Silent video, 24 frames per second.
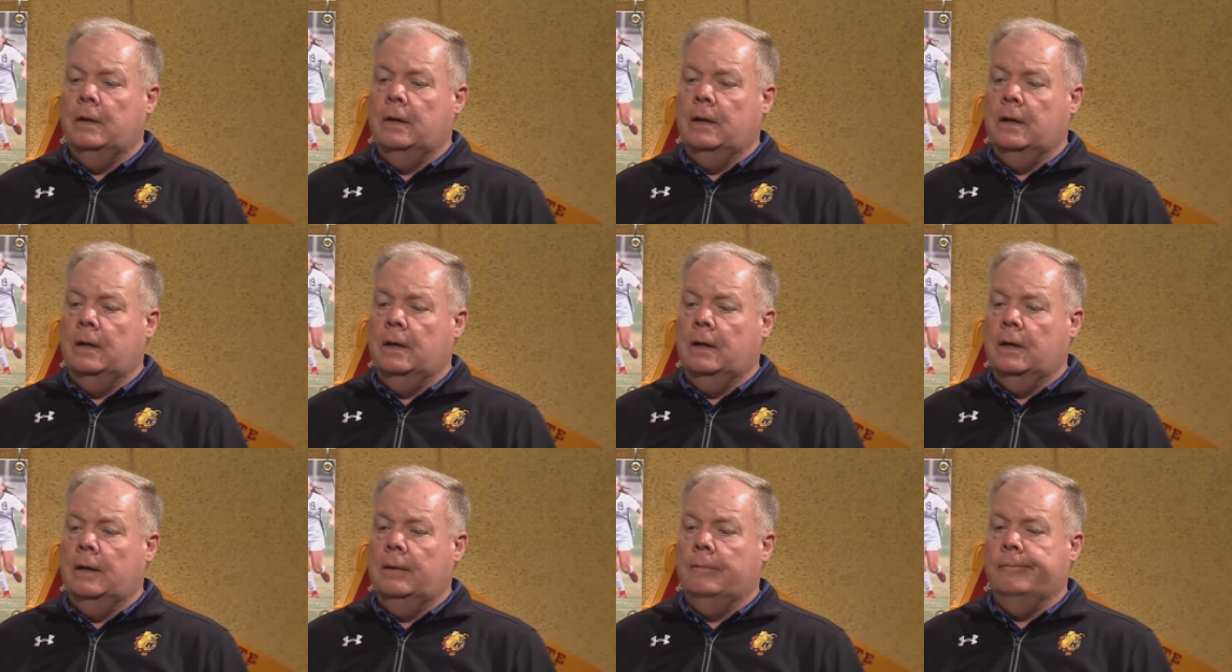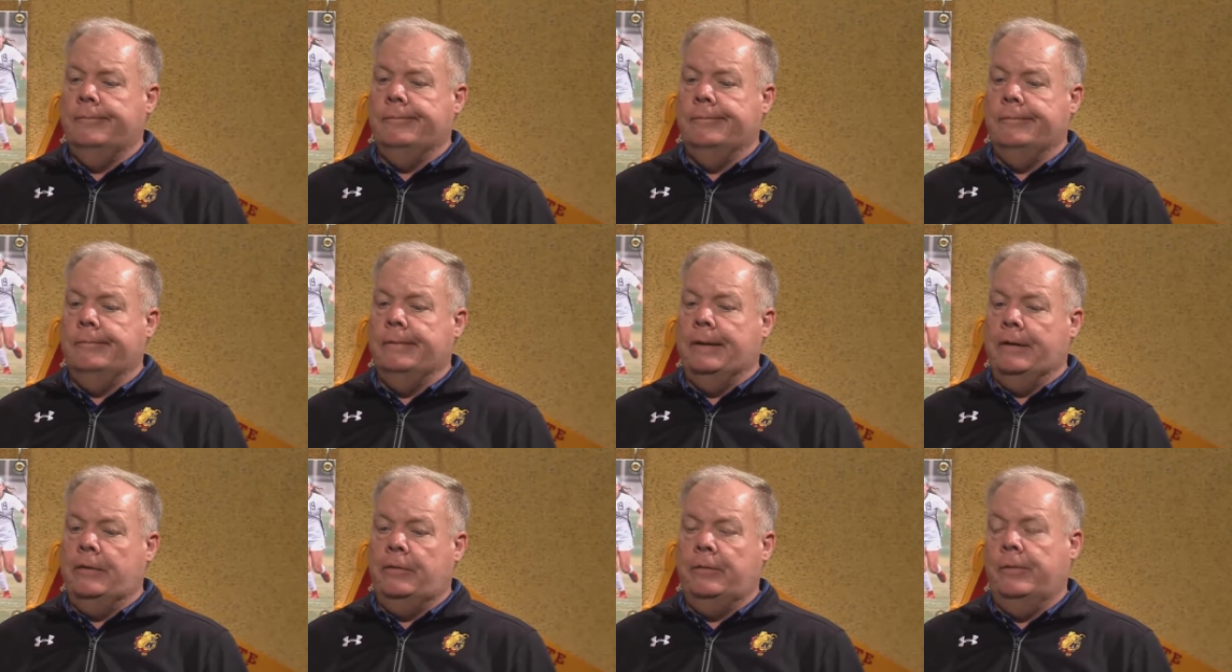Um,
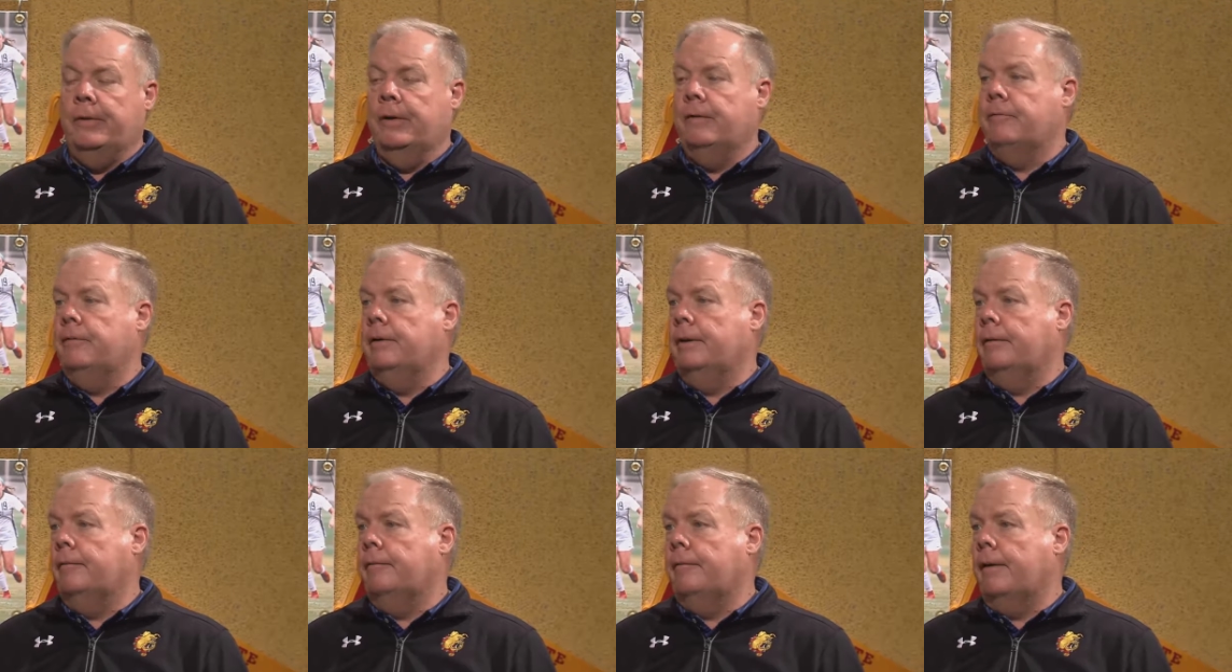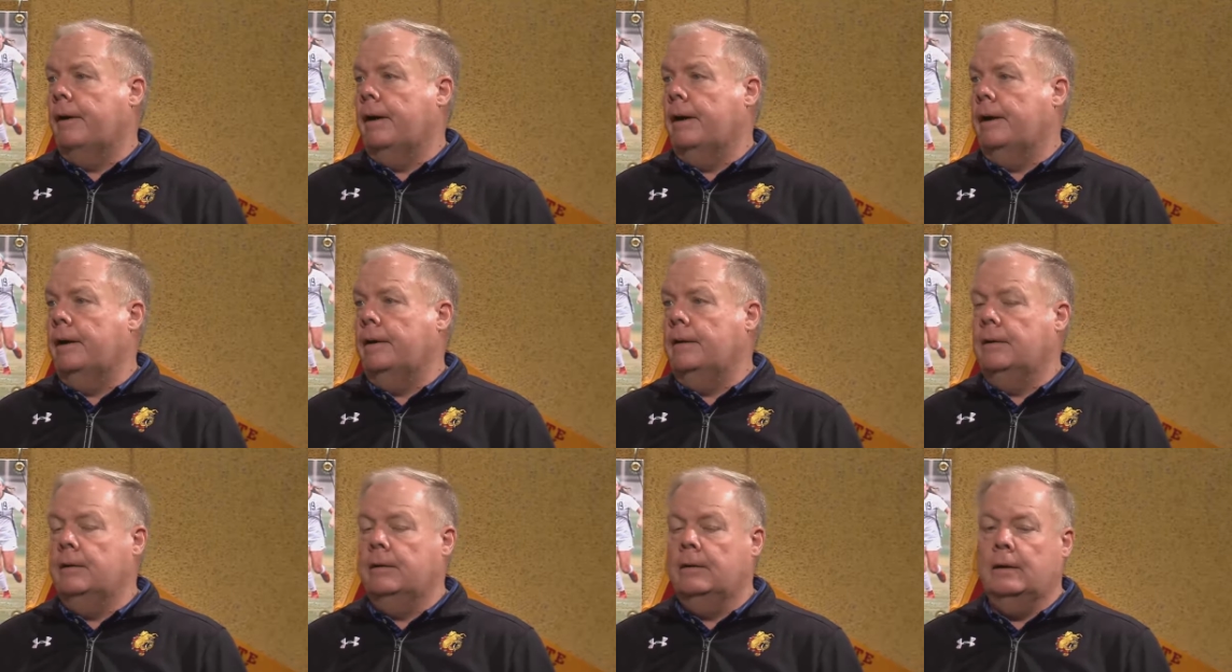they do everything
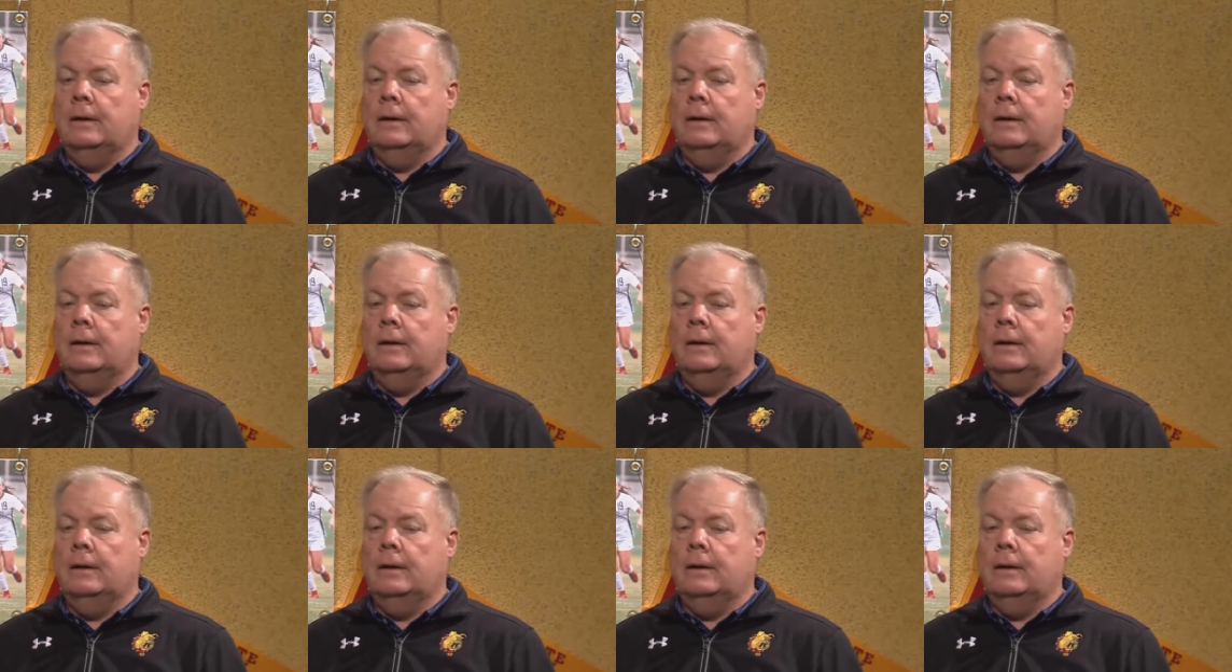right.